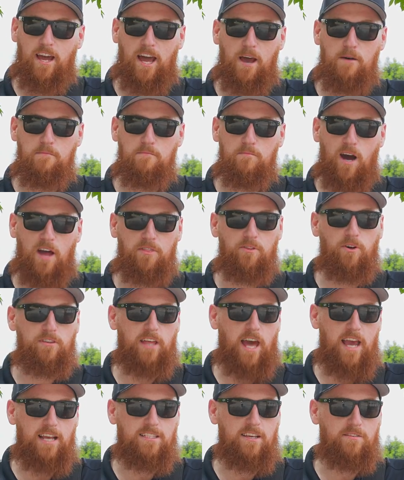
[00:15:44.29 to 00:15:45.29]
I thought
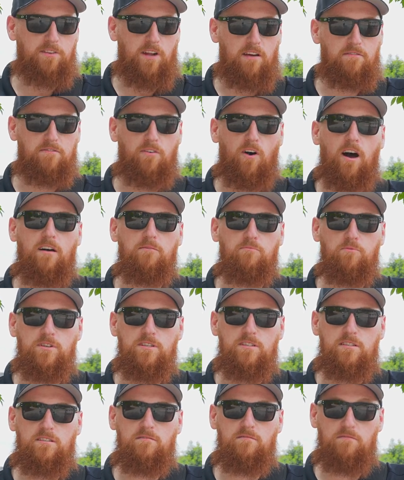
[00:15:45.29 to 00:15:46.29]
the A7R5
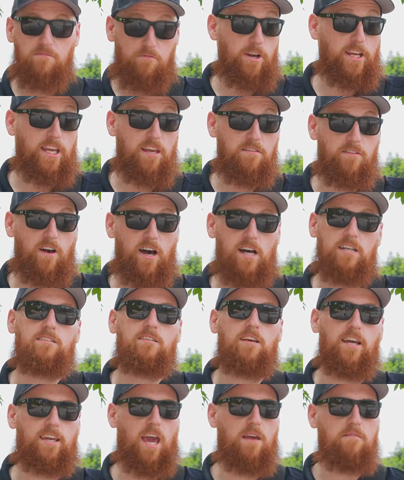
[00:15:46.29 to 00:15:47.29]
was freaky
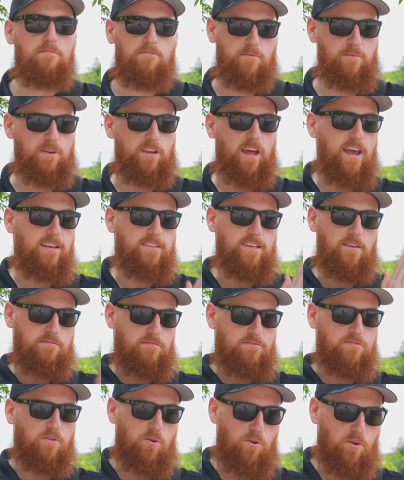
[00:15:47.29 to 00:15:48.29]
fast. I came from an A7
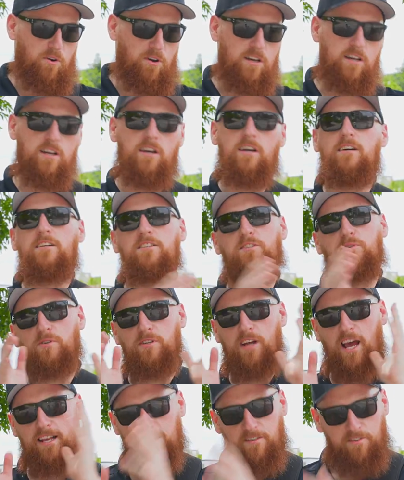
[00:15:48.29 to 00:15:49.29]
IV to an
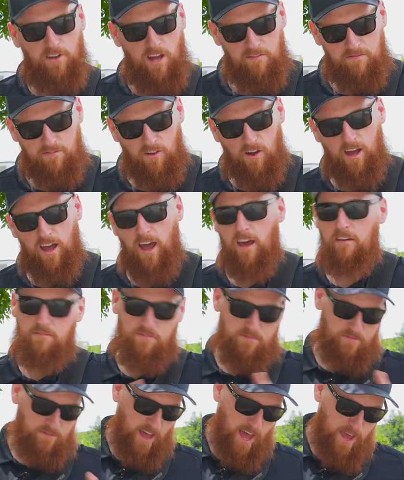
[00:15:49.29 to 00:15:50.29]
A7R5,
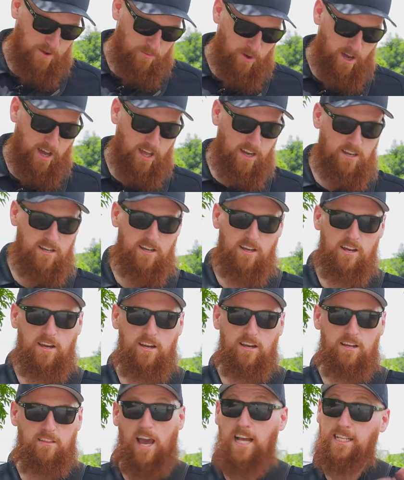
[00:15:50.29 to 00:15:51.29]
A1.
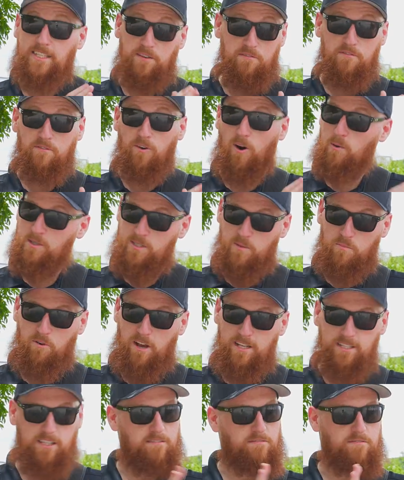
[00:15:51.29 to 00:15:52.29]
The A7 IV was
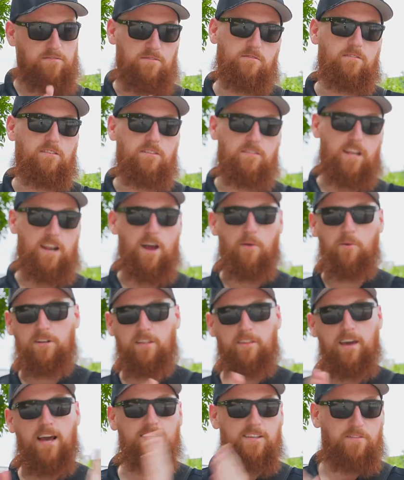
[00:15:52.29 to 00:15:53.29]
impressive. Then I went
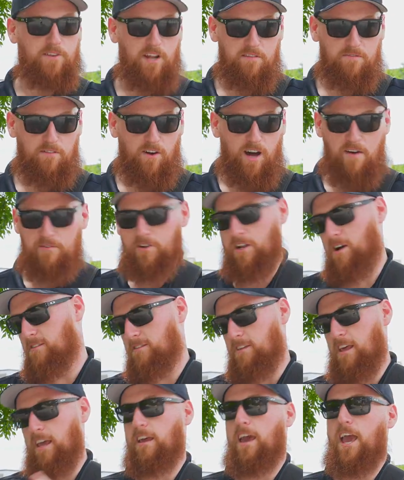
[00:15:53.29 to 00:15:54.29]
to the A7R5 and I was
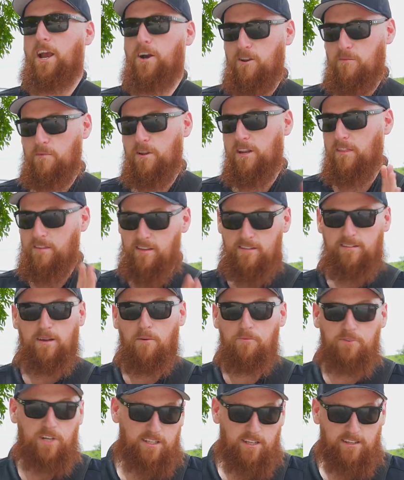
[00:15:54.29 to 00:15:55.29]
like, hang on a minute, this
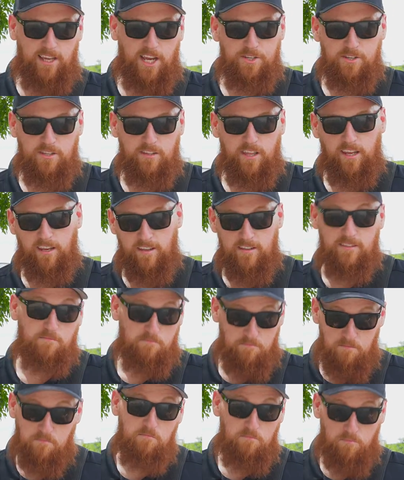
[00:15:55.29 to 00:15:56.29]
subject detection thing is
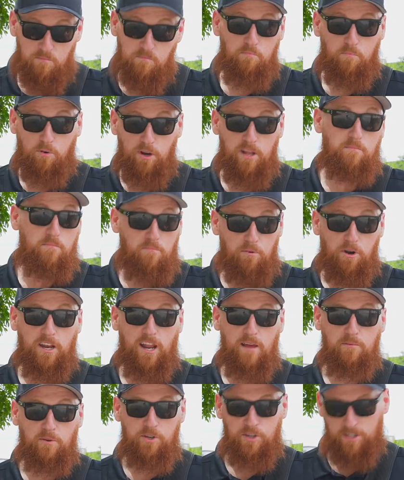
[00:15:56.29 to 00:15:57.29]
pretty
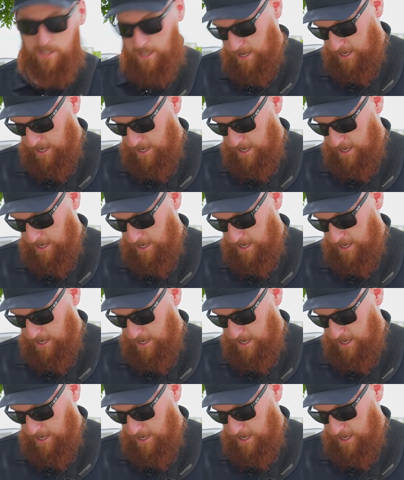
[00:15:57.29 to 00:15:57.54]
damn good.